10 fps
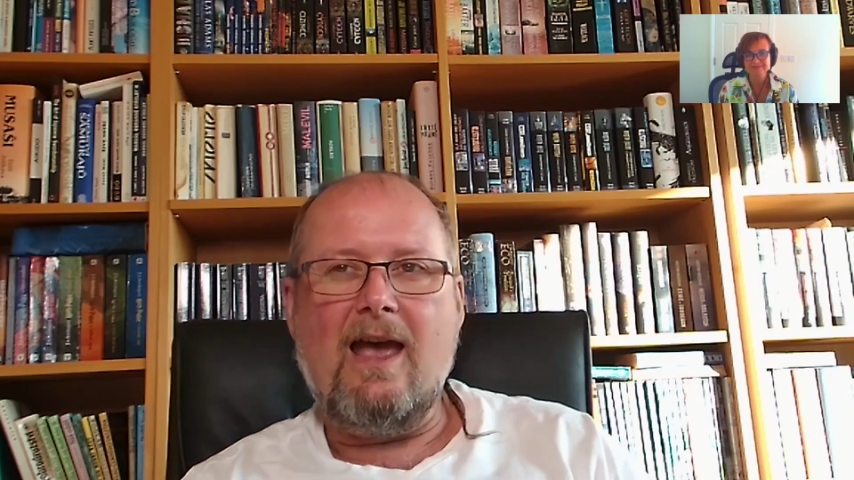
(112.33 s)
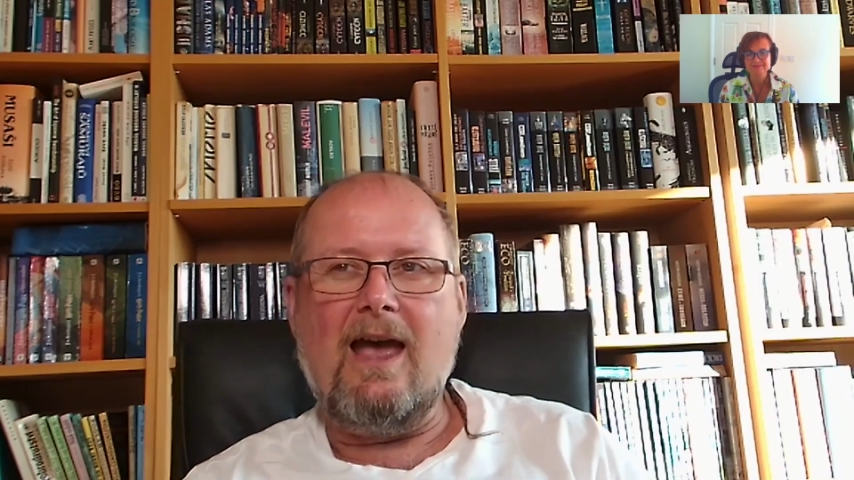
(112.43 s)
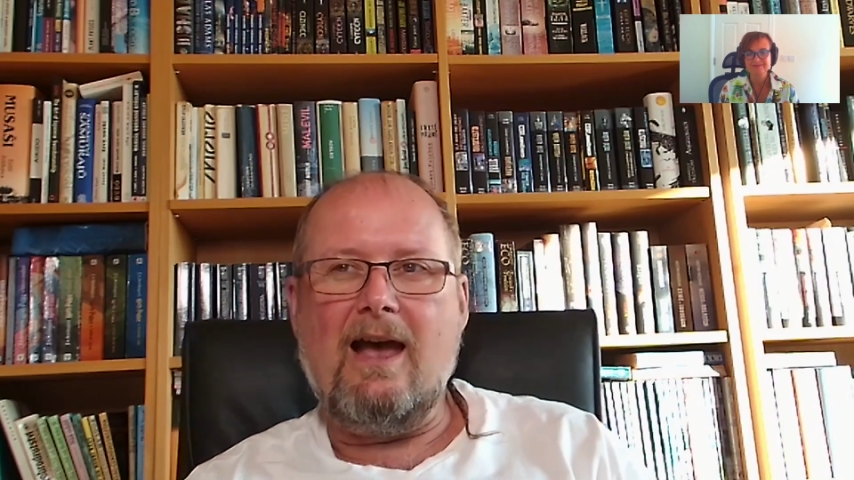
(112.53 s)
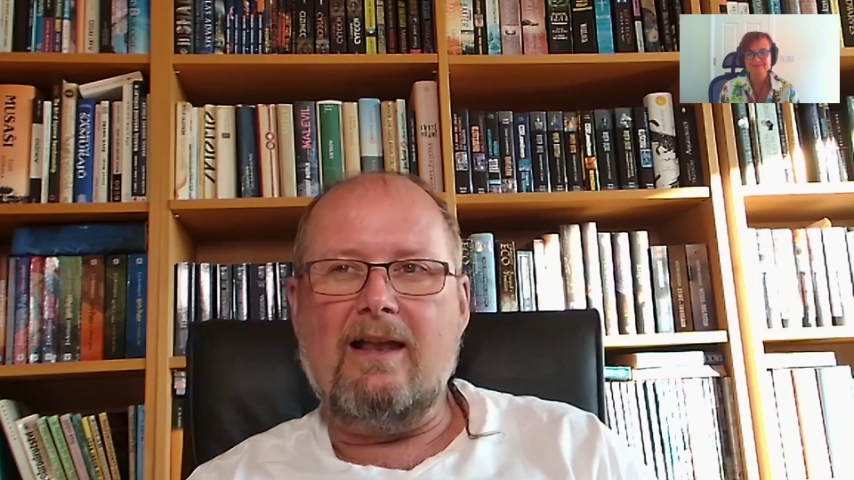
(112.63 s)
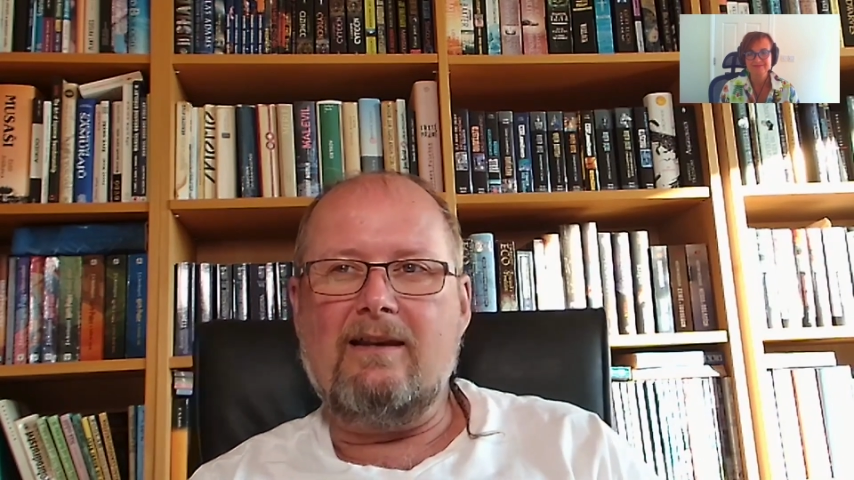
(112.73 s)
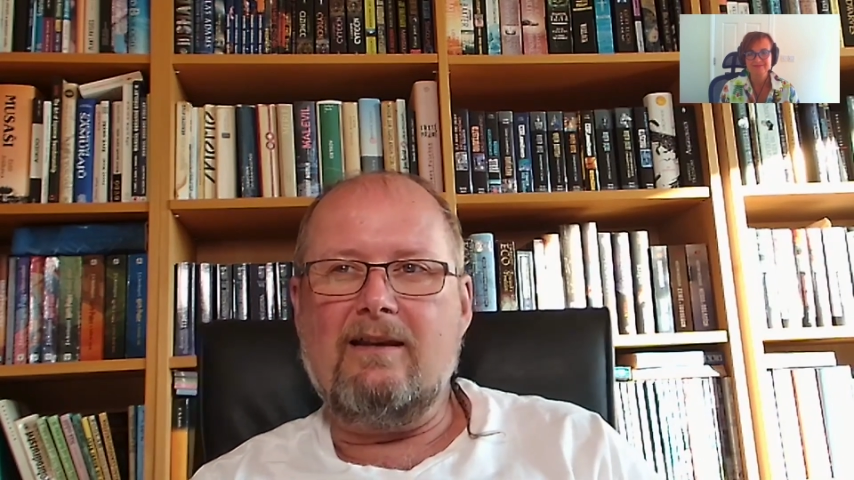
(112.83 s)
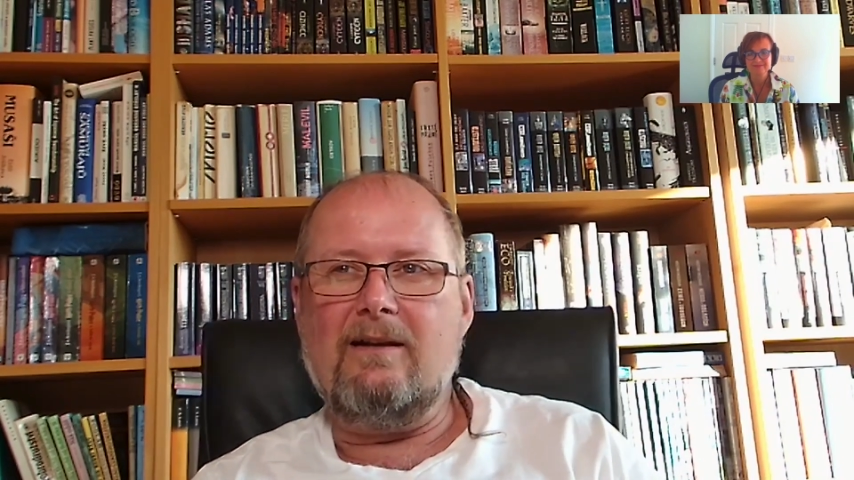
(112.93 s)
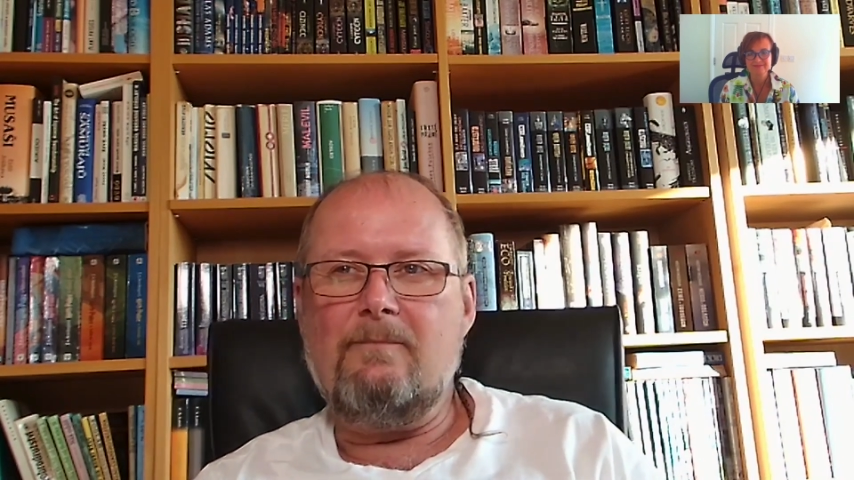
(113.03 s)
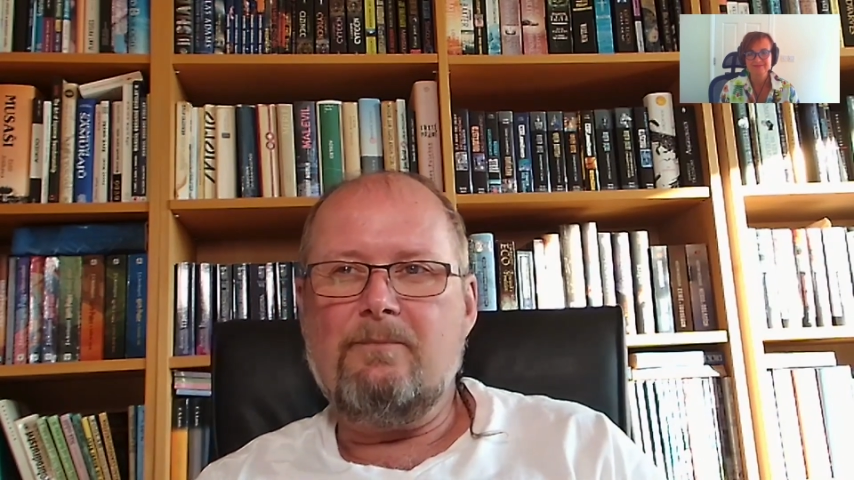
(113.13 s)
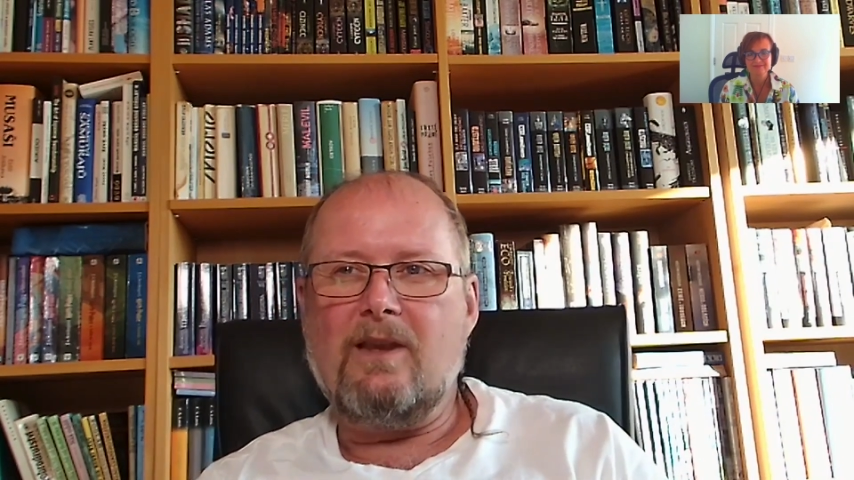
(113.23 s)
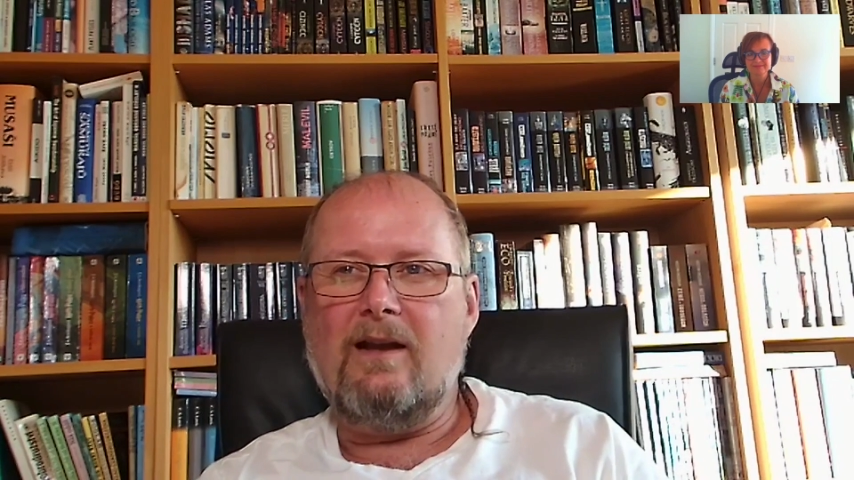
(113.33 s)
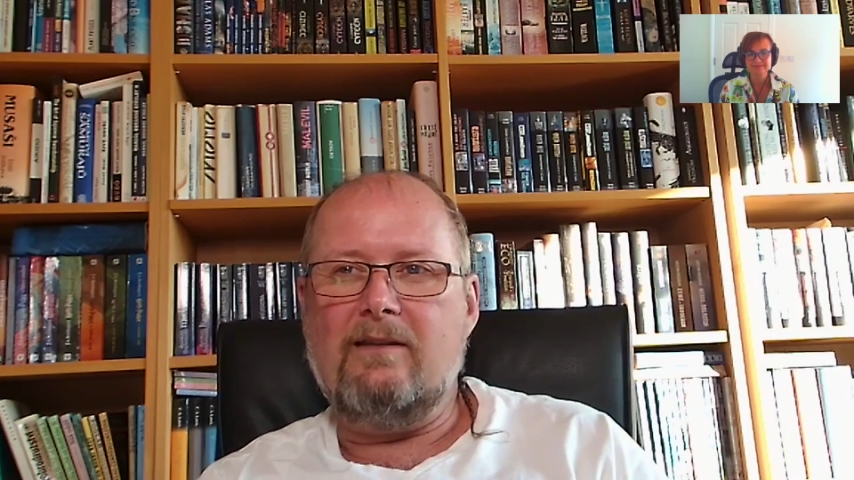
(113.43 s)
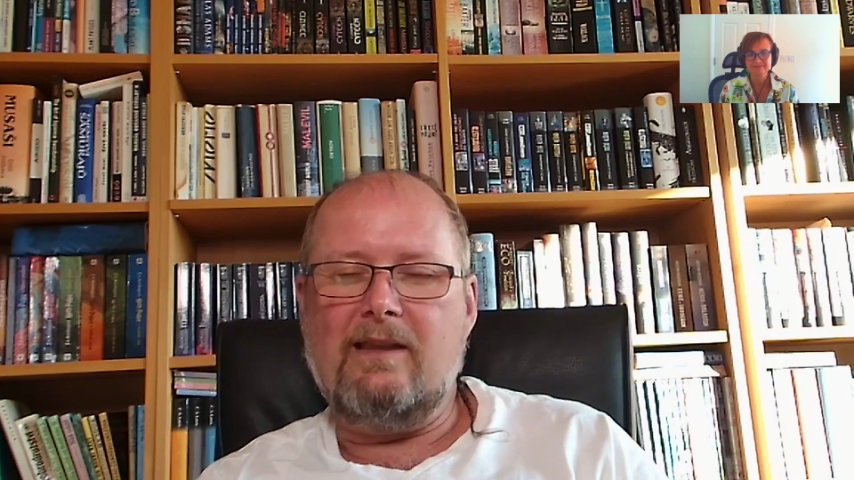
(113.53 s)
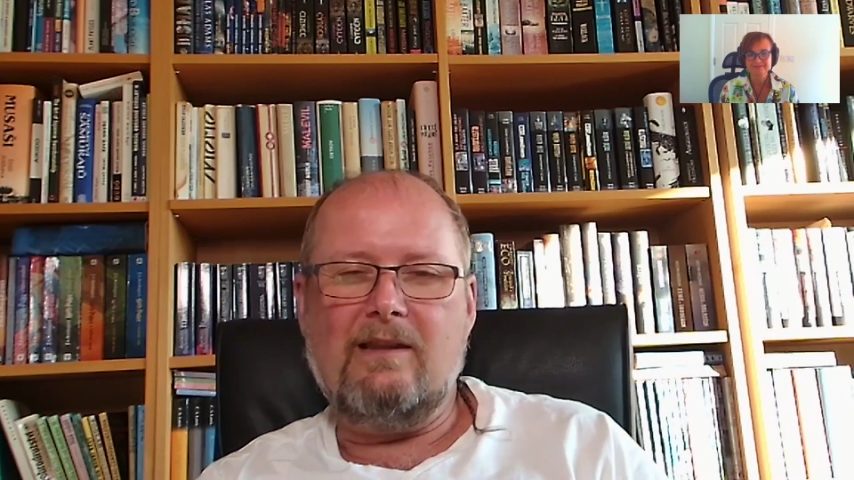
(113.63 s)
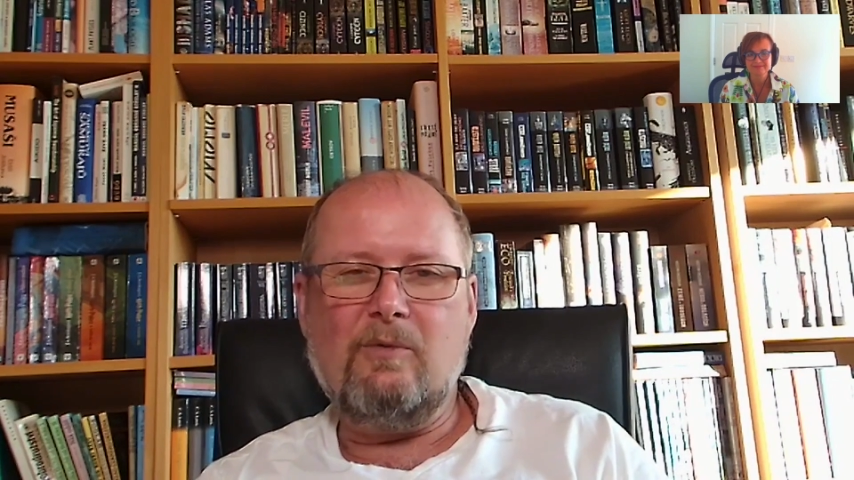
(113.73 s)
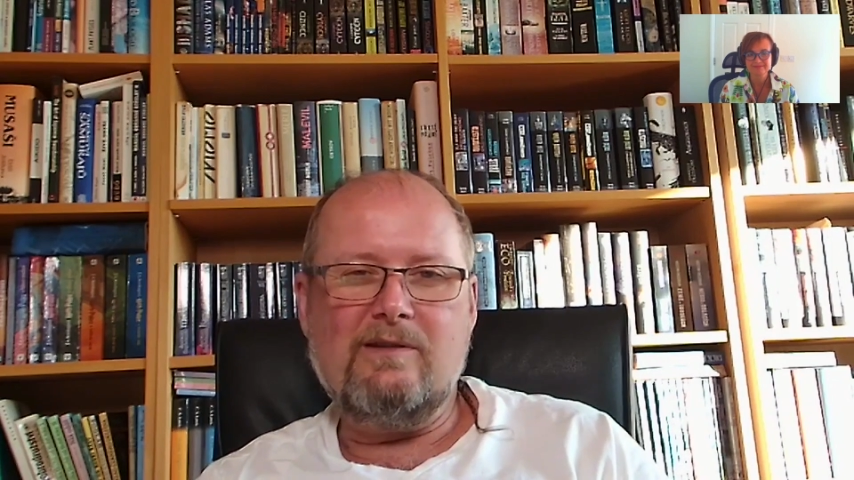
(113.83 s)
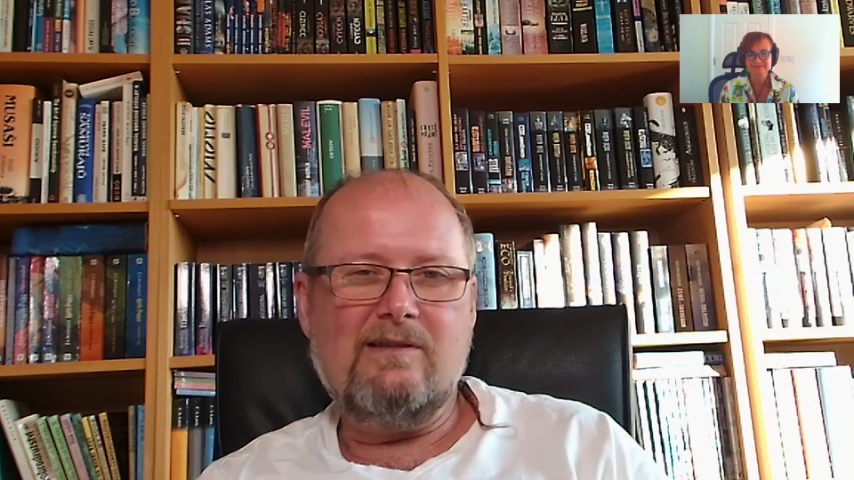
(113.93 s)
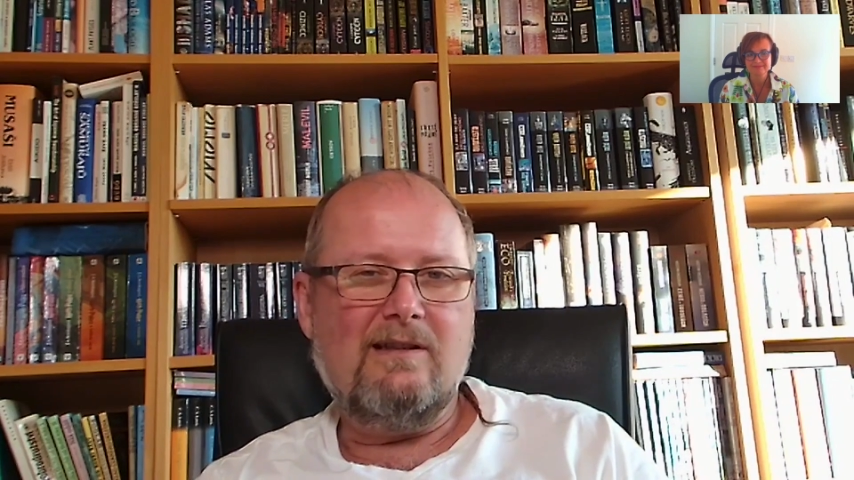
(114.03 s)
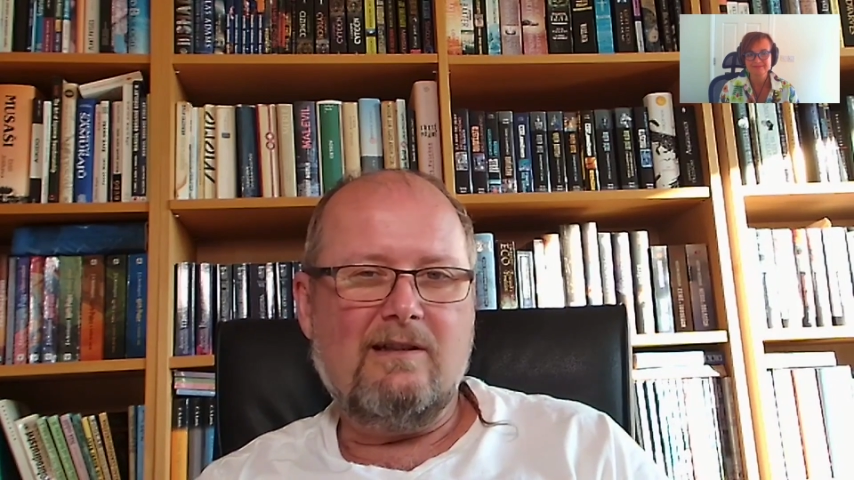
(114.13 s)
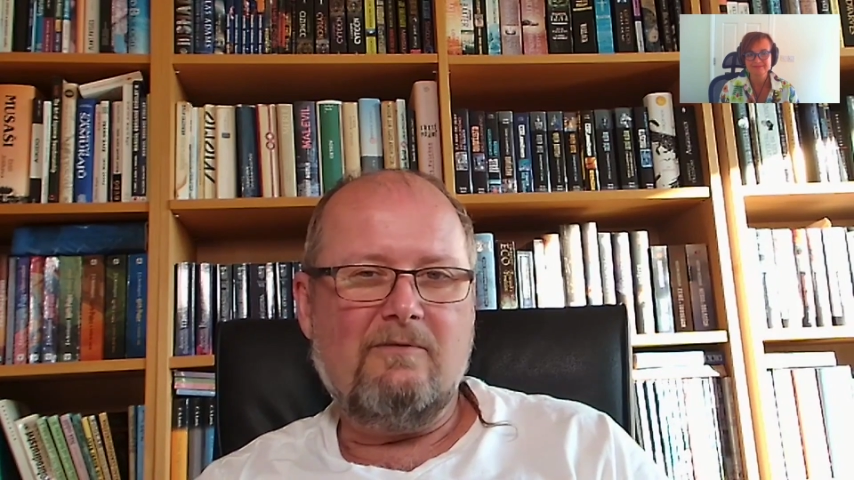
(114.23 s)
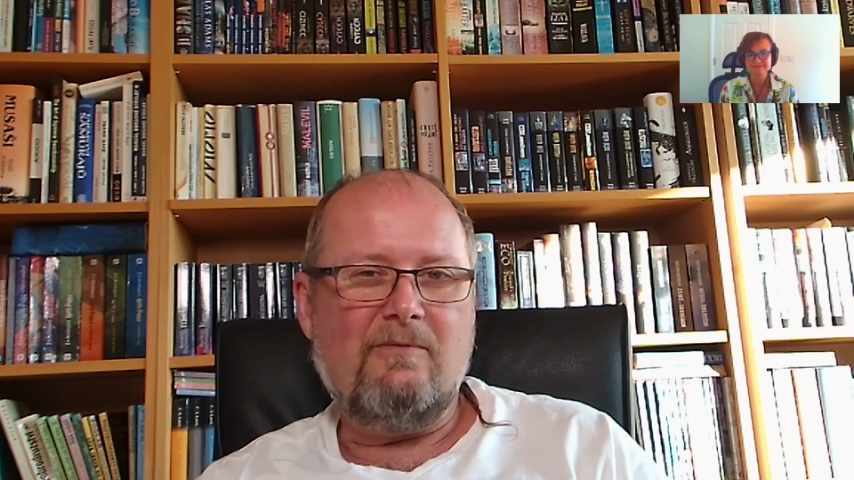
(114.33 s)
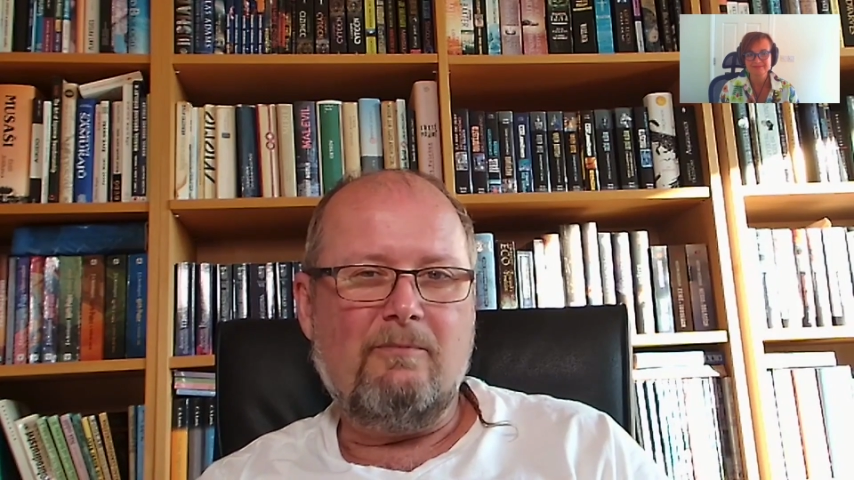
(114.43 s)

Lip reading: And that was the